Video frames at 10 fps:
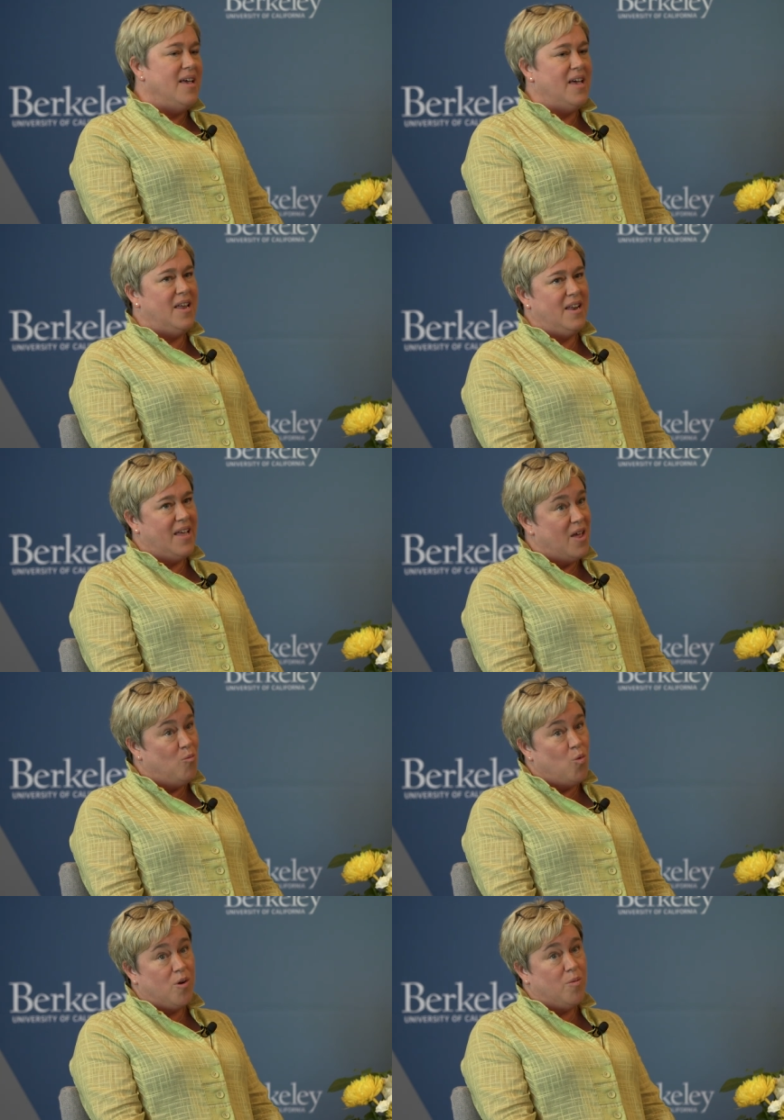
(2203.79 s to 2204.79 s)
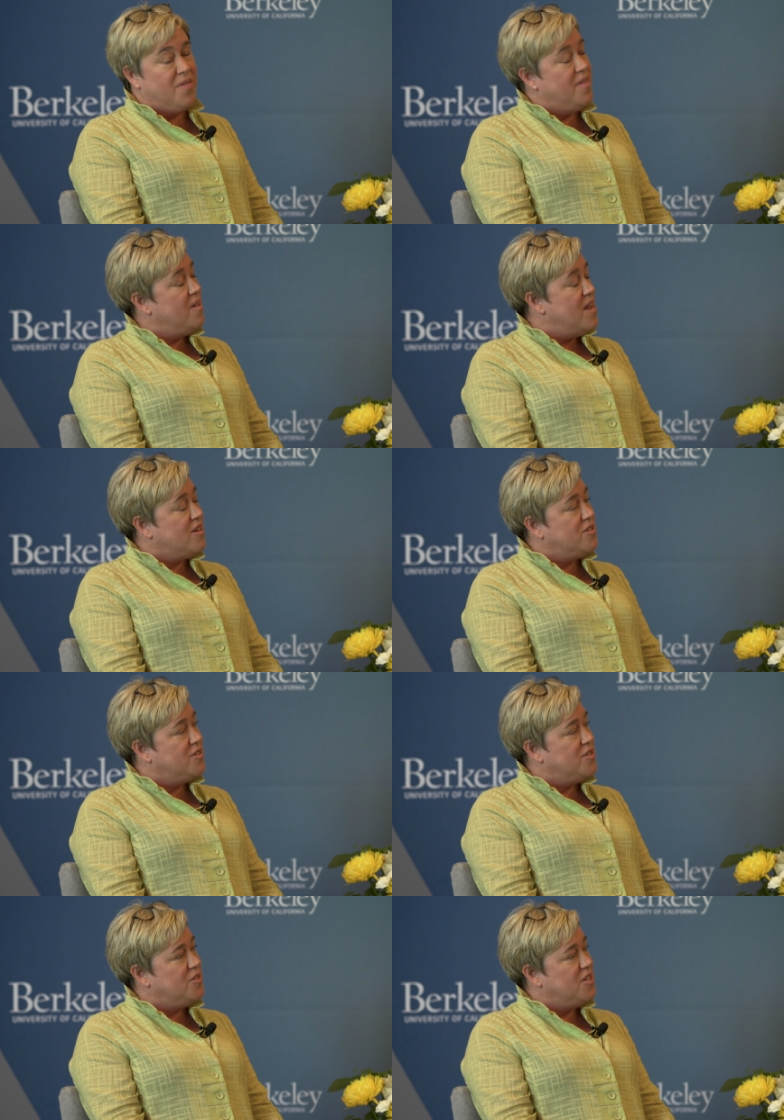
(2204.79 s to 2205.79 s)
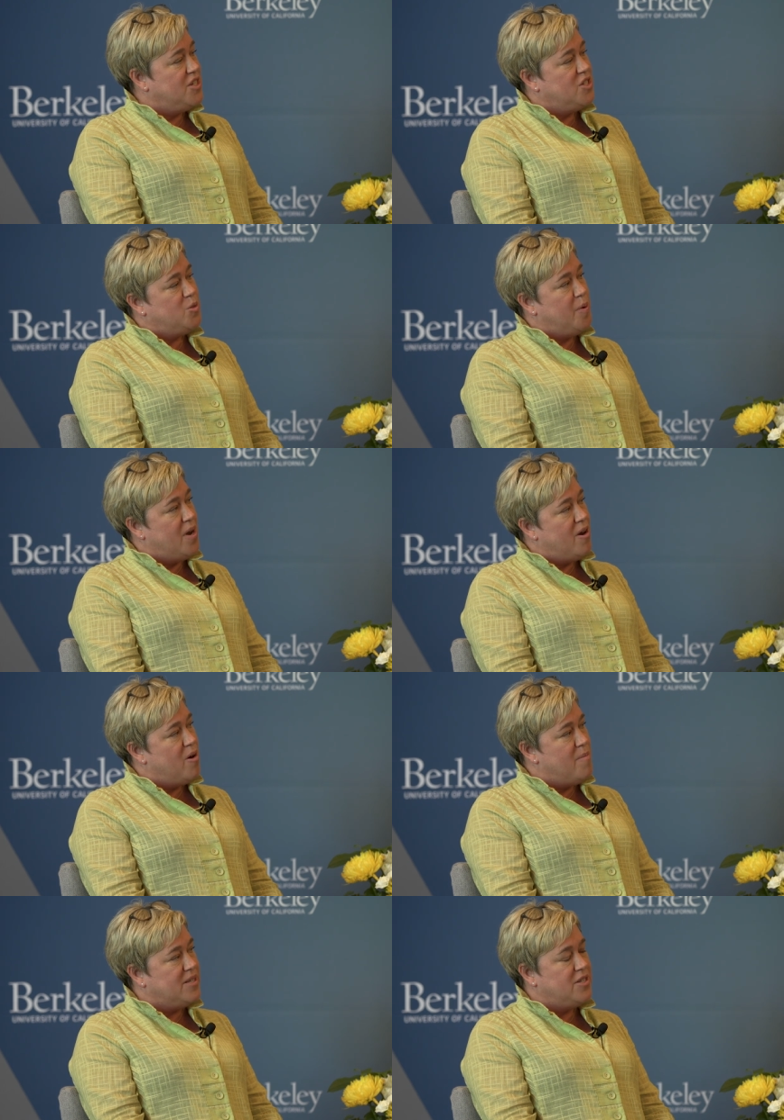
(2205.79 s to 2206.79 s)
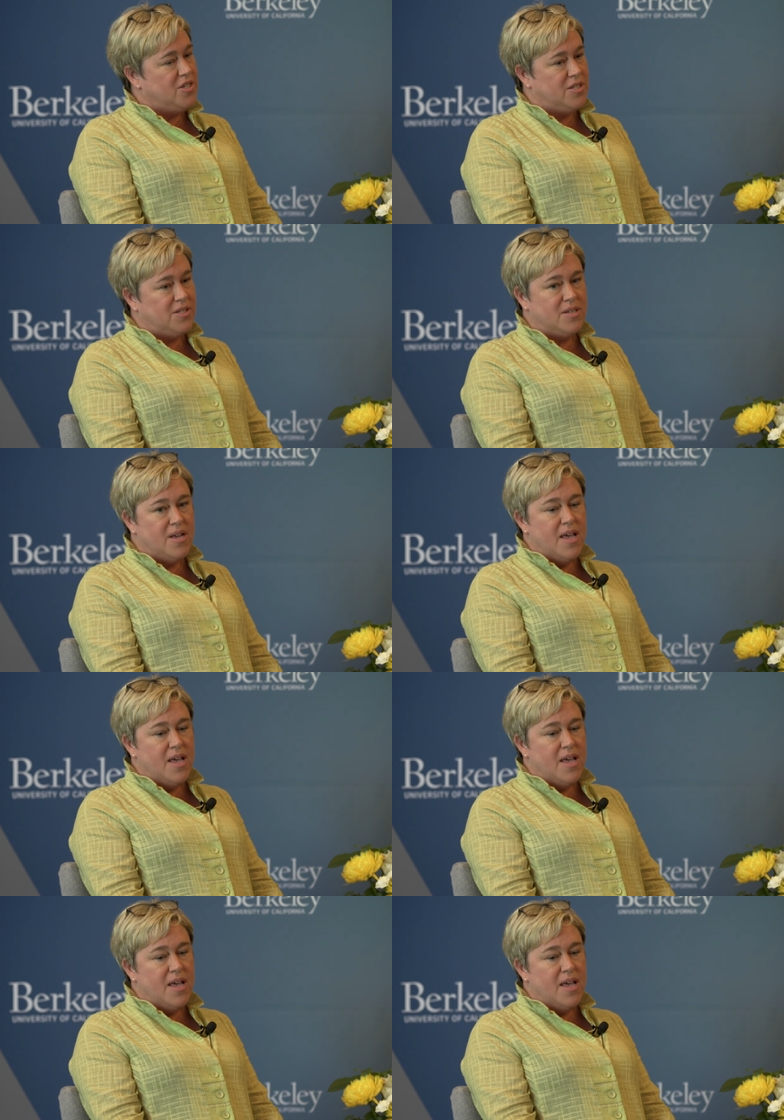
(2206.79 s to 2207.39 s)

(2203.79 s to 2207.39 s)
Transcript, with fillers: and, again, work with the National Association to put out our messages